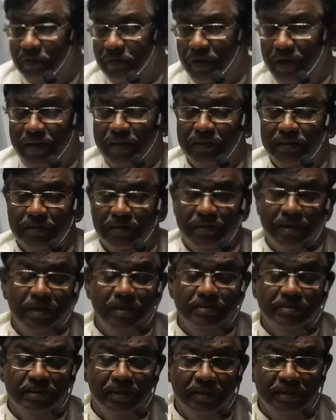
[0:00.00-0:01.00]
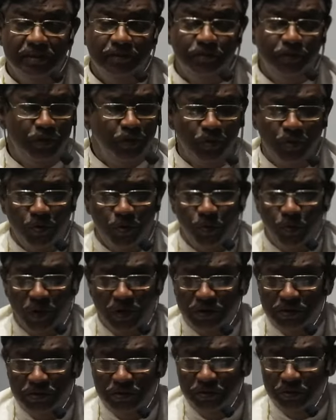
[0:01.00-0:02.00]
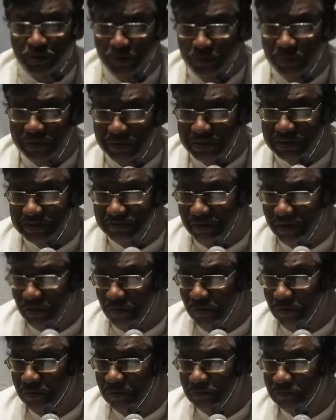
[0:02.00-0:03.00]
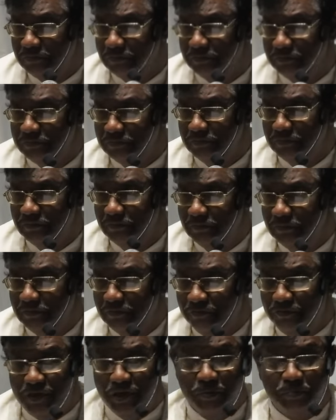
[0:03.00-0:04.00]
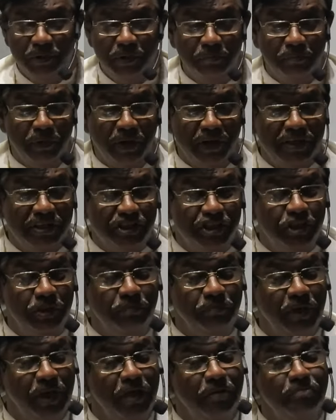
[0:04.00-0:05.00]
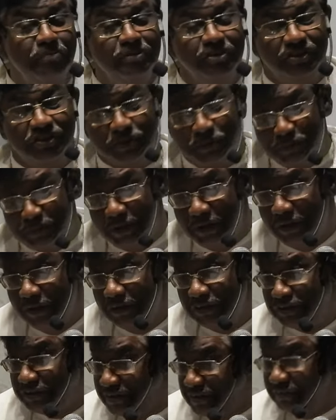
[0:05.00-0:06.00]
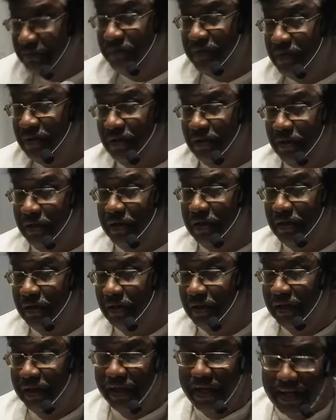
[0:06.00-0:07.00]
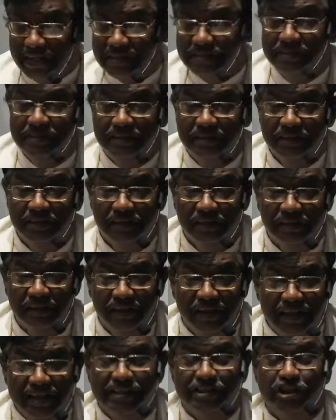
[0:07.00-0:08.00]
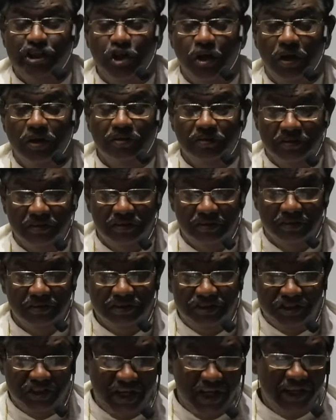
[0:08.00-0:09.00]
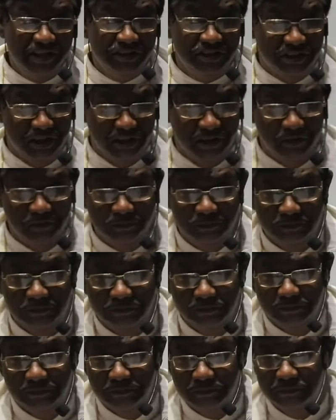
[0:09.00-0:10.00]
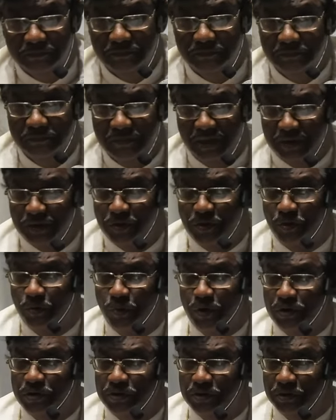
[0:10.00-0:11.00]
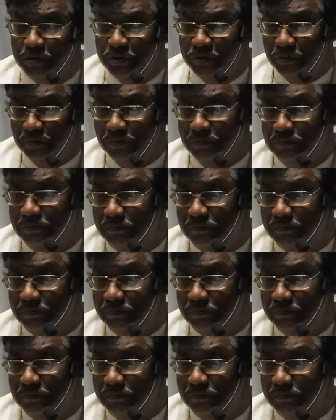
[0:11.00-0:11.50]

And the king said, We don't know what to do with this fellow. We have been punishing him severely, yet he is not changing. I don't know what to do.